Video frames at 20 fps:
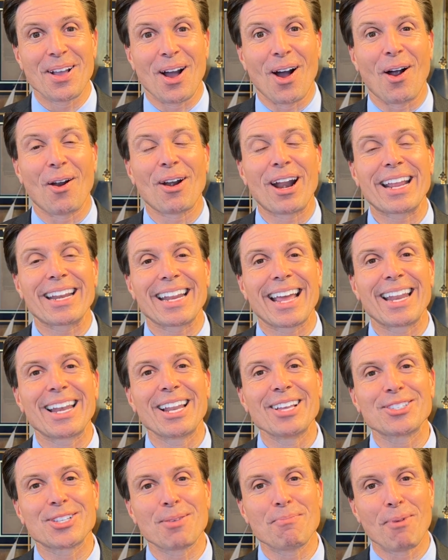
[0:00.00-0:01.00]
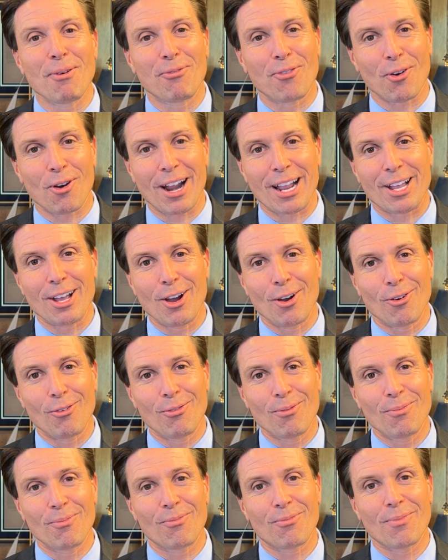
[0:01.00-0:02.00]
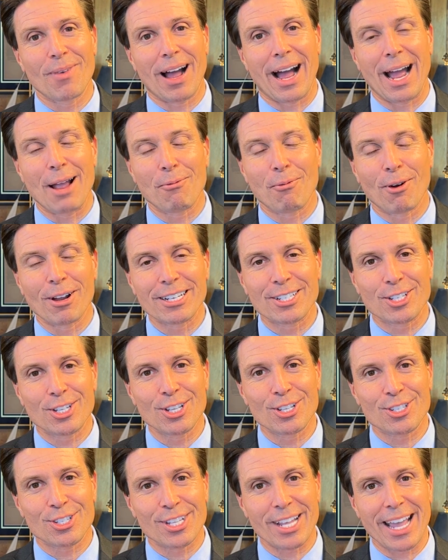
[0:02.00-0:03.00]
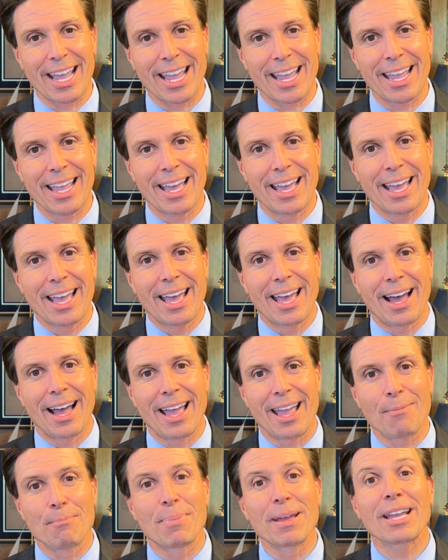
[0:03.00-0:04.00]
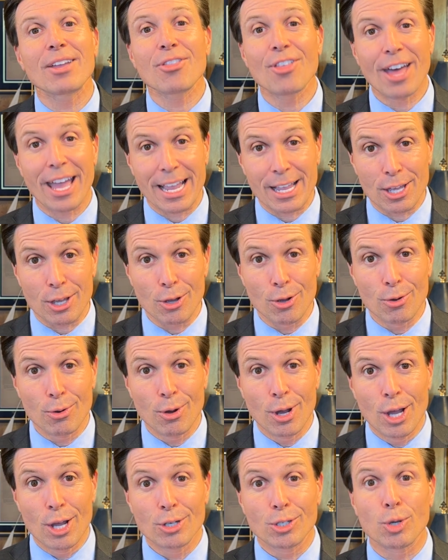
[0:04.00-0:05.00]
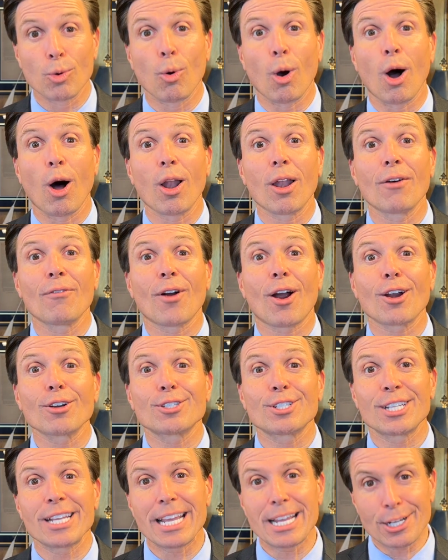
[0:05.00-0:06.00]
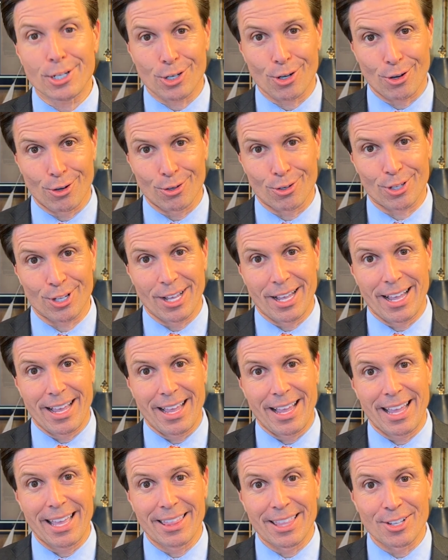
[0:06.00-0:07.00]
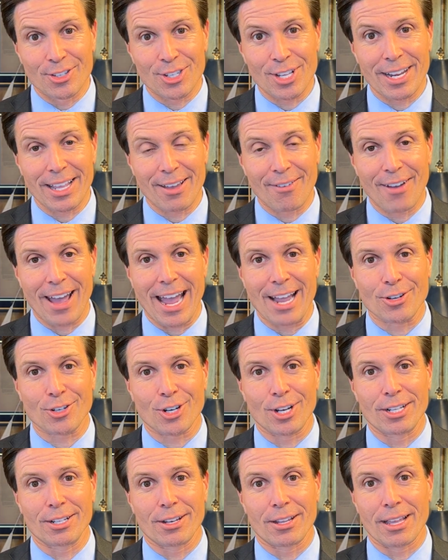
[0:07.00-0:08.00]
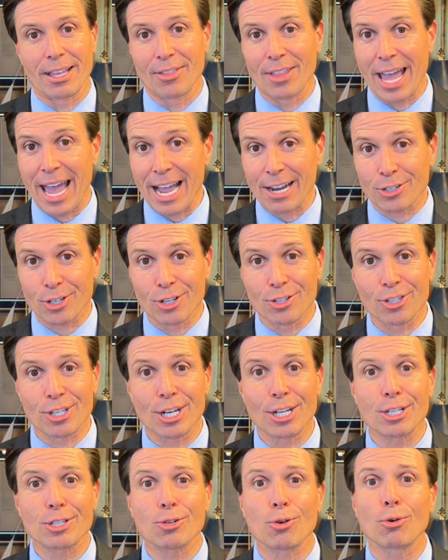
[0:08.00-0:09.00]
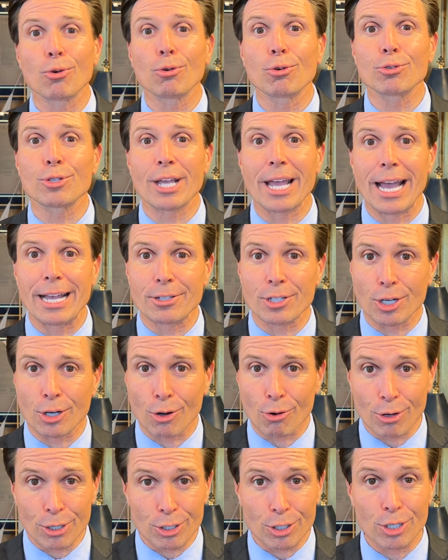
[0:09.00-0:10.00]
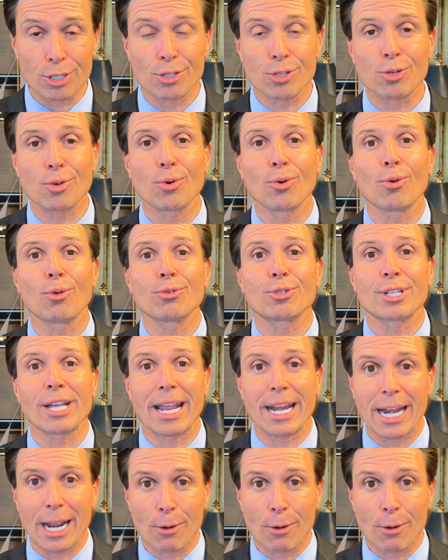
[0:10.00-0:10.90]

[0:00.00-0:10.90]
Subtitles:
All right, and listen, before I go, I want to say a big thank you to all of our teachers in the city of Ashland, in the Ashland City Schools, the Ashland Christian School, St.